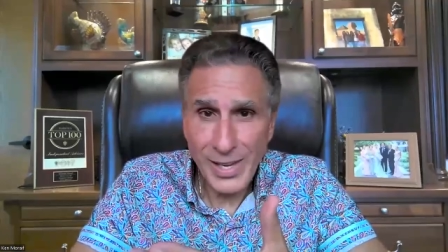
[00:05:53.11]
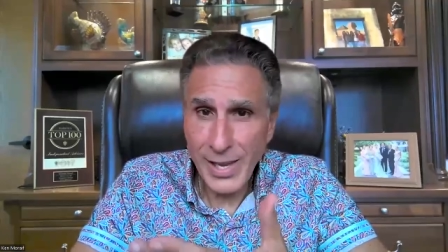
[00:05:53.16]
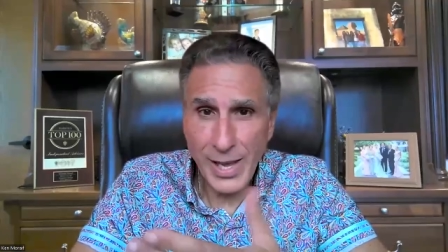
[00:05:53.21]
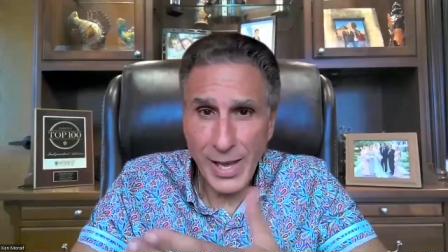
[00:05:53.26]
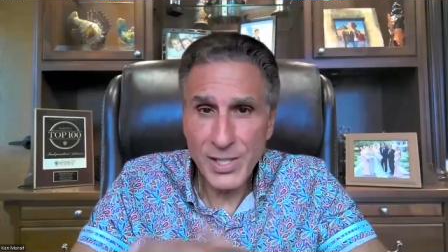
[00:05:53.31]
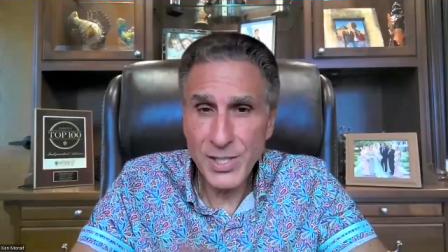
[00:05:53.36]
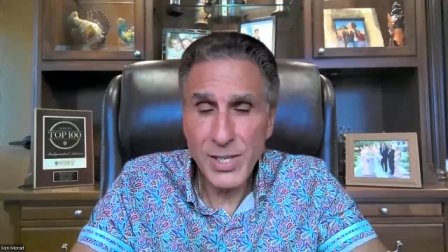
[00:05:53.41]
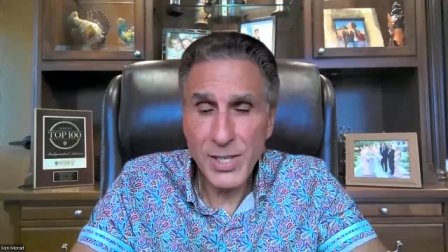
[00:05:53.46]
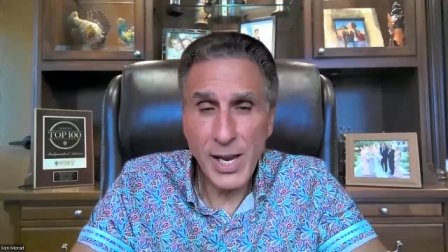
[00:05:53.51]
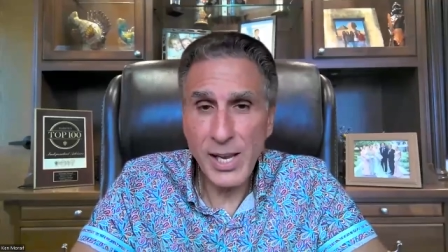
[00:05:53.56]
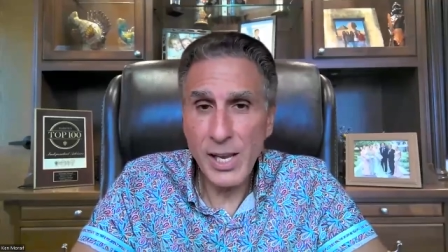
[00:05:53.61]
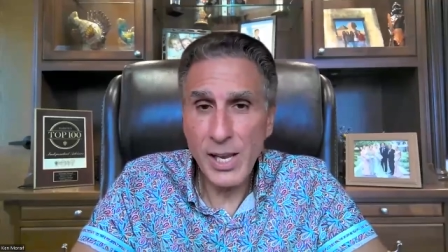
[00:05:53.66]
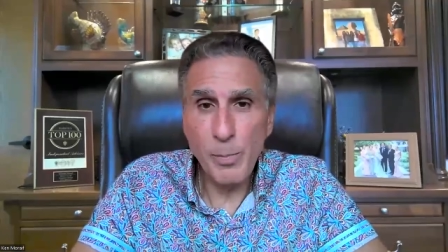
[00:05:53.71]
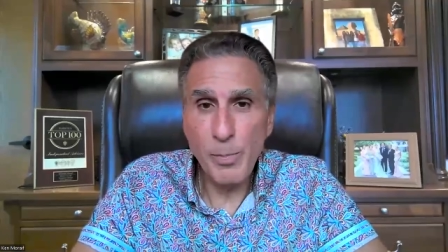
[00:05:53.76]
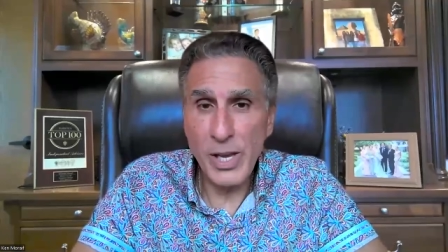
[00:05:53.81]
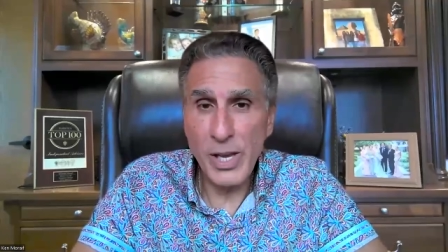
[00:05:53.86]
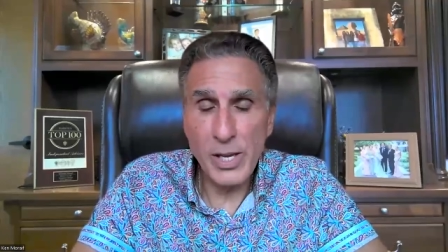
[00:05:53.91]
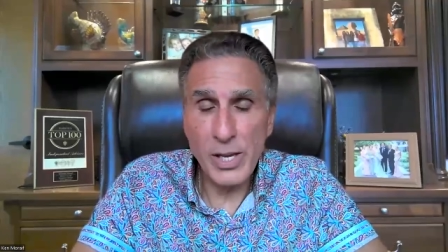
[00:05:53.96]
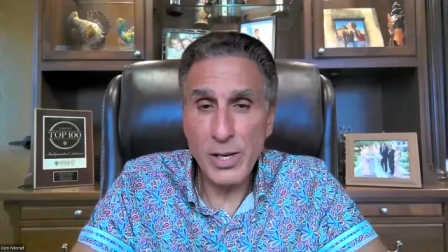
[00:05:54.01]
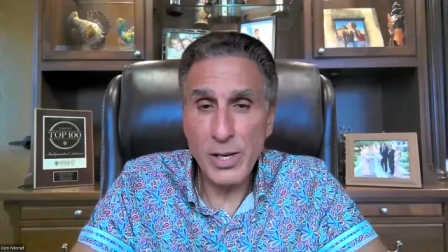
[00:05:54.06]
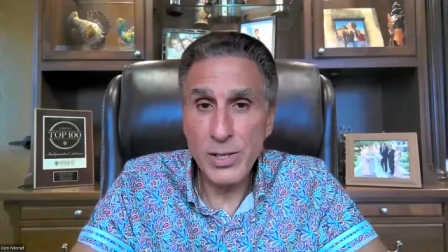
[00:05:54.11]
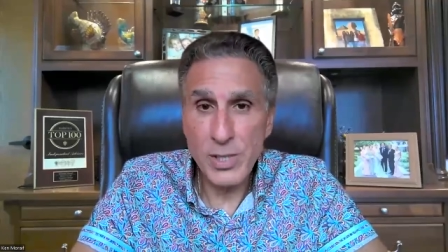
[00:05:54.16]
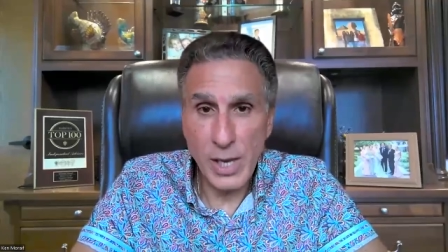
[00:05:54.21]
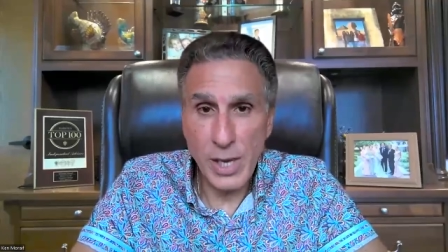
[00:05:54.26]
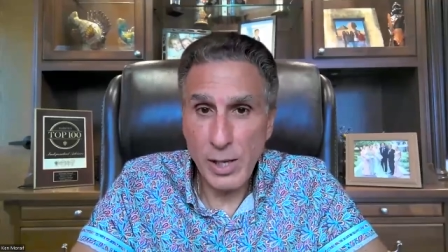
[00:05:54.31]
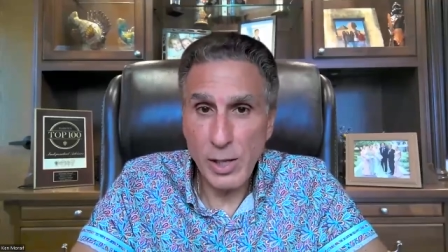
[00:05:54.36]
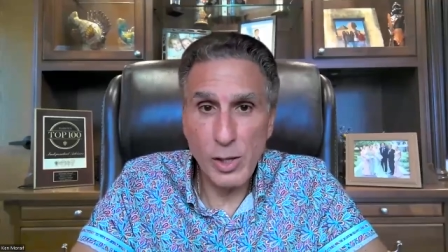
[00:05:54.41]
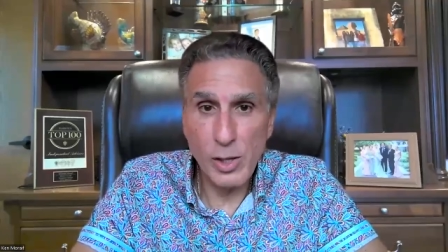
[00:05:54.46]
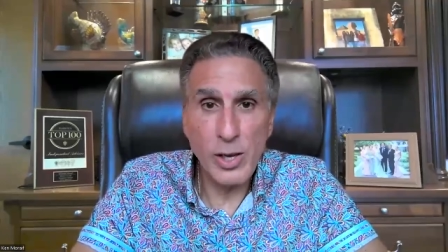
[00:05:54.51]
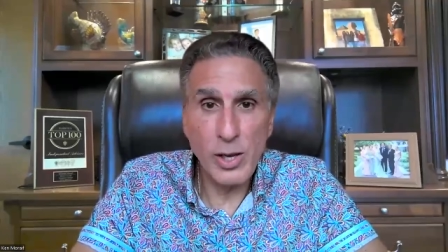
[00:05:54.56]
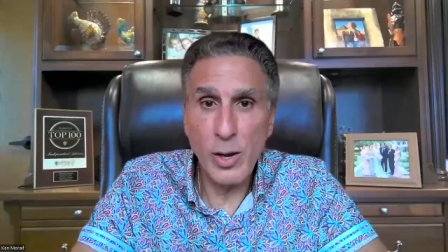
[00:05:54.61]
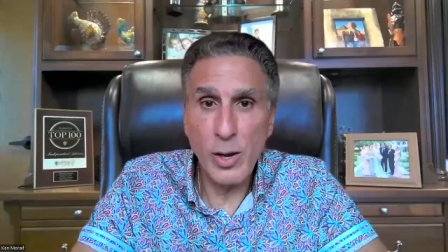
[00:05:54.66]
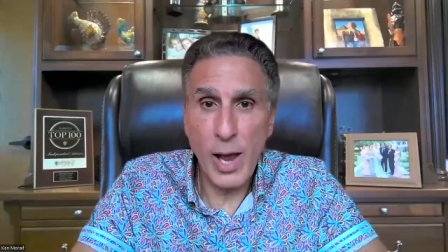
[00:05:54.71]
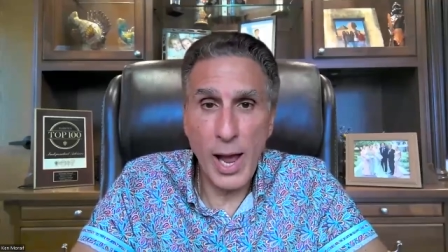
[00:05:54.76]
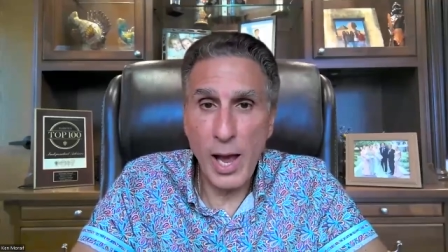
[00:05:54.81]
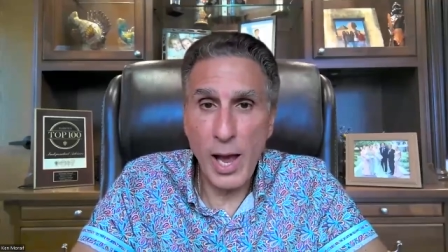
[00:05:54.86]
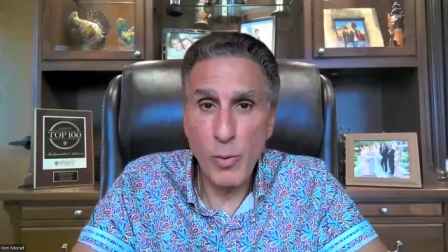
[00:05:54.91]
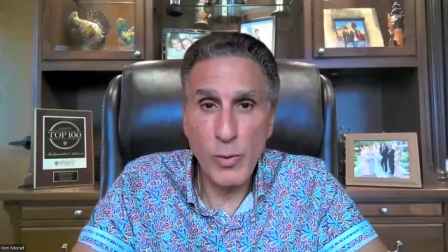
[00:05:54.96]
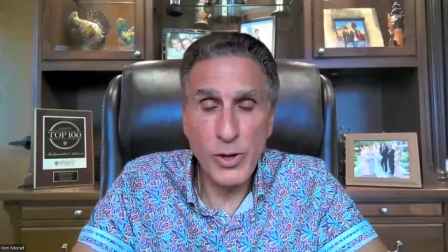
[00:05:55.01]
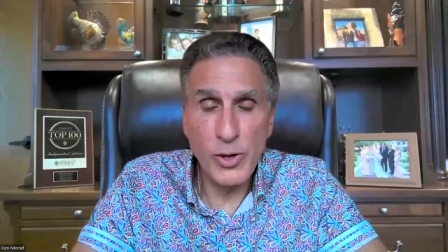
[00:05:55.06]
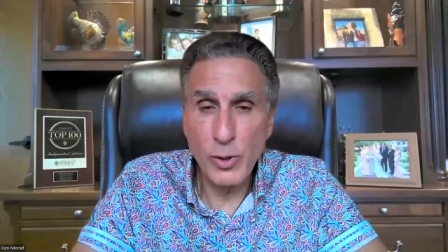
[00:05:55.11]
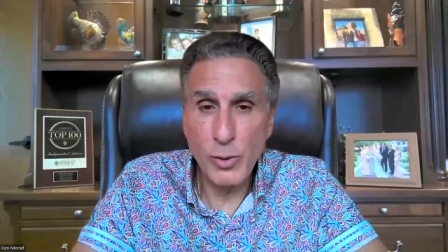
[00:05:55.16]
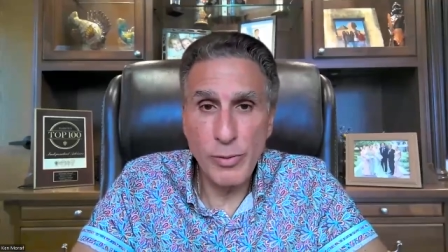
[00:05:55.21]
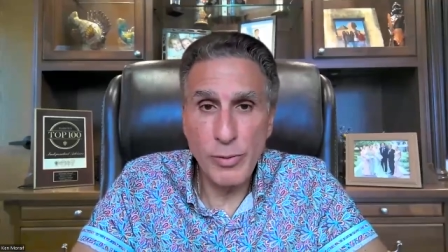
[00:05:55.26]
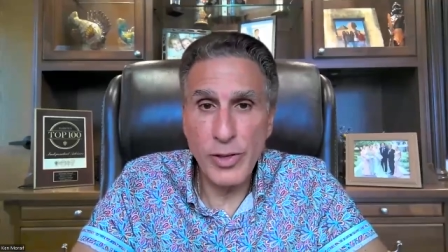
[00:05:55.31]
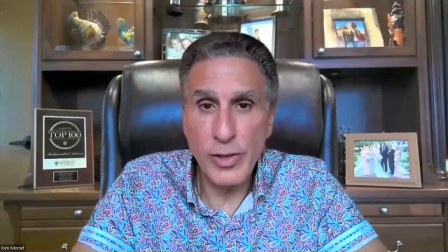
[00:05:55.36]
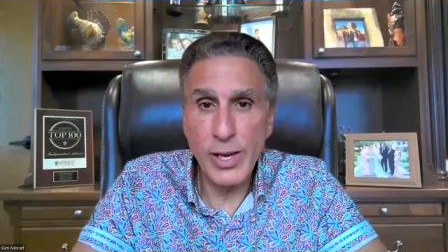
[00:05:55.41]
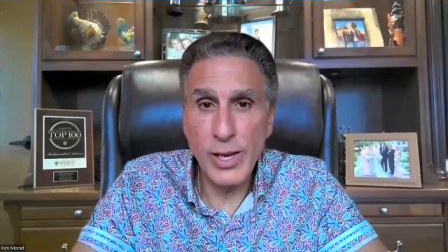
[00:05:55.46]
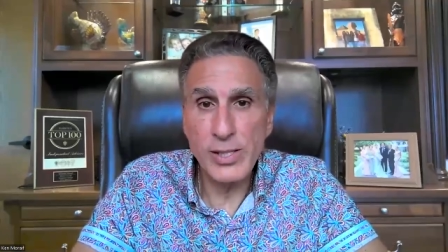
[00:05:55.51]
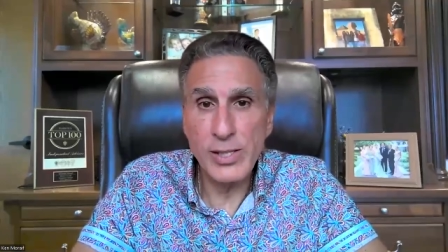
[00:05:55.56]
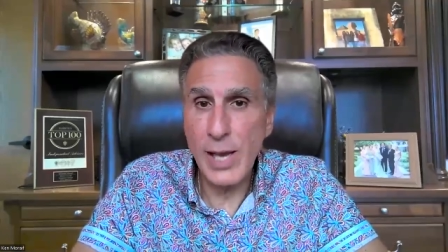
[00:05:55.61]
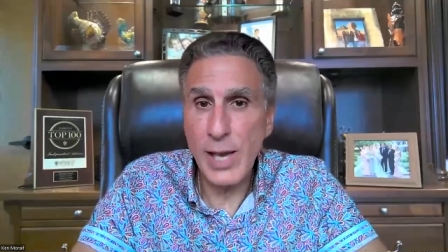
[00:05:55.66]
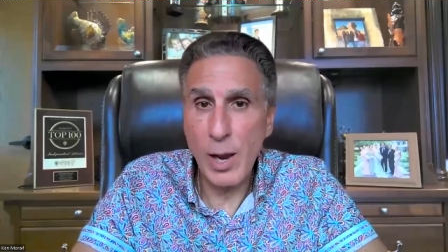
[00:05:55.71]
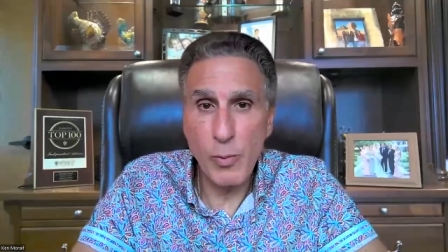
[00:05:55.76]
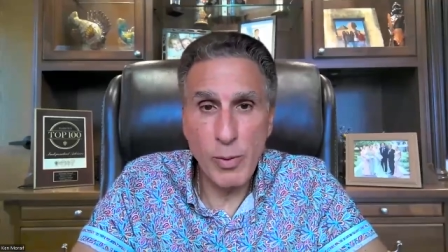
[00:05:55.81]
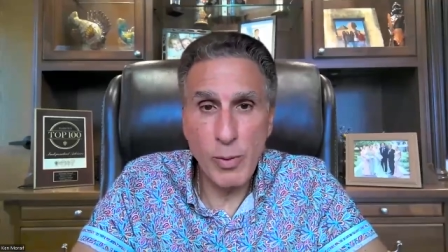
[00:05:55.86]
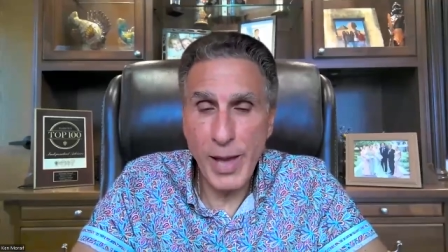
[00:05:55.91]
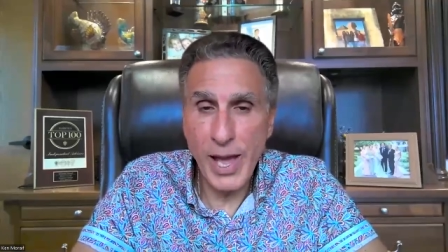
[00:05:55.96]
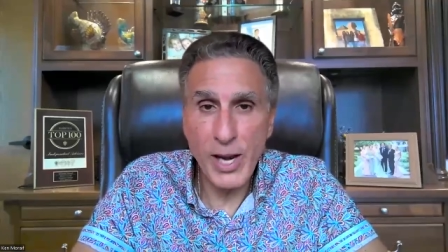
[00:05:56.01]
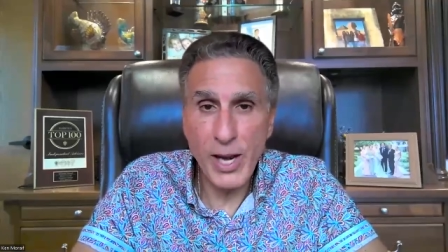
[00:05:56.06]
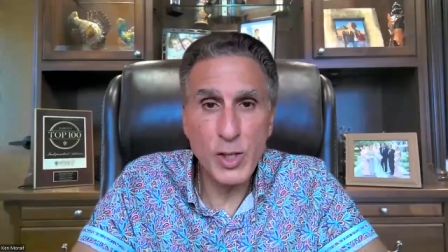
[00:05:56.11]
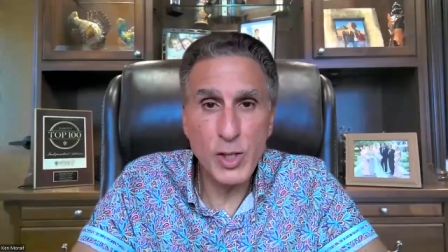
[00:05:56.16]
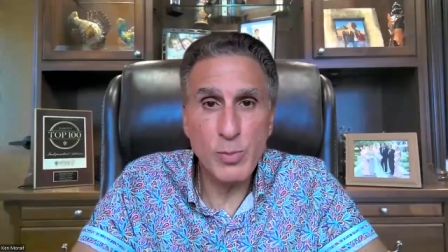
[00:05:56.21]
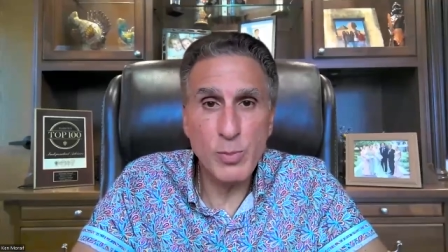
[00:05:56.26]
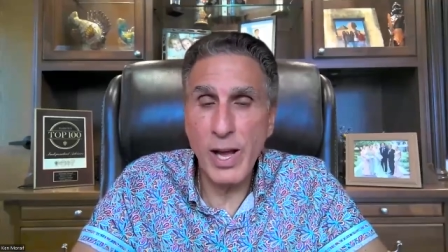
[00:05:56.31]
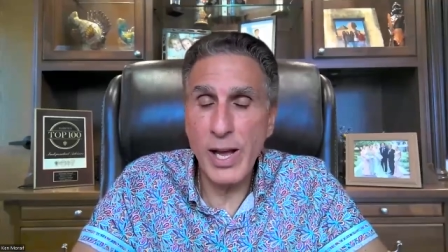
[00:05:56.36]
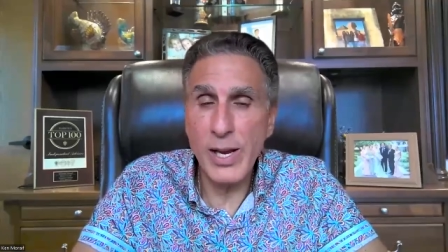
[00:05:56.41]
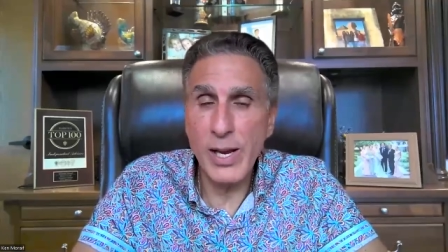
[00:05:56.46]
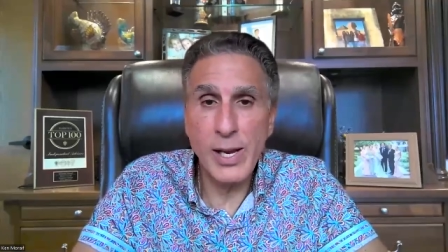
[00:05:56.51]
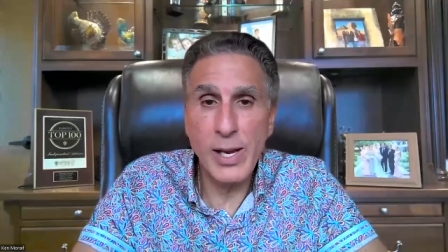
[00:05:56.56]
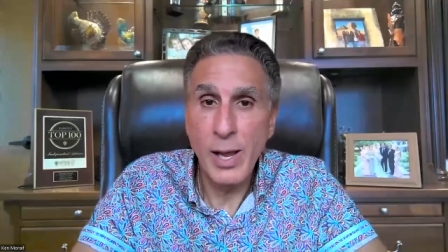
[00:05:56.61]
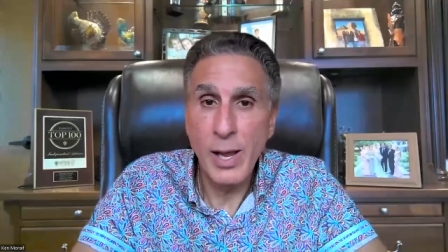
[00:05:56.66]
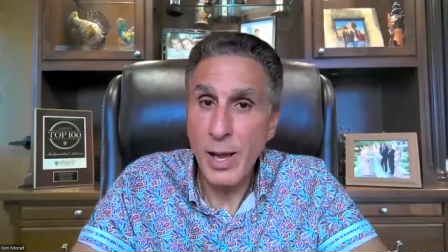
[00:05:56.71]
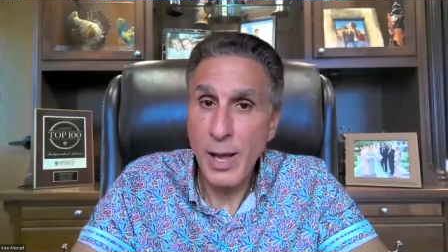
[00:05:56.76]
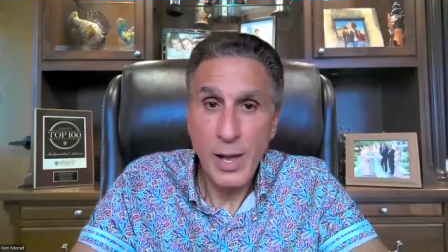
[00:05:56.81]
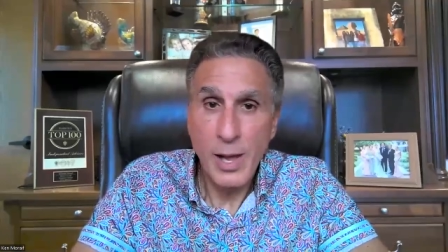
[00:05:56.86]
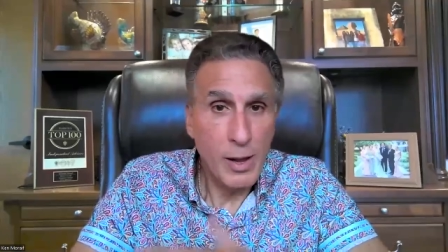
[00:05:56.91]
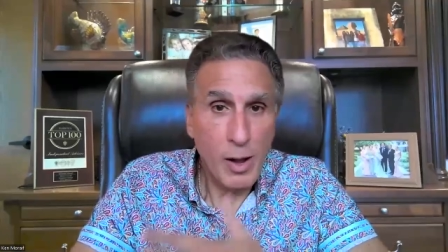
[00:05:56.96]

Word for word: get a second opinion, take a look at how we do things, how we manage money,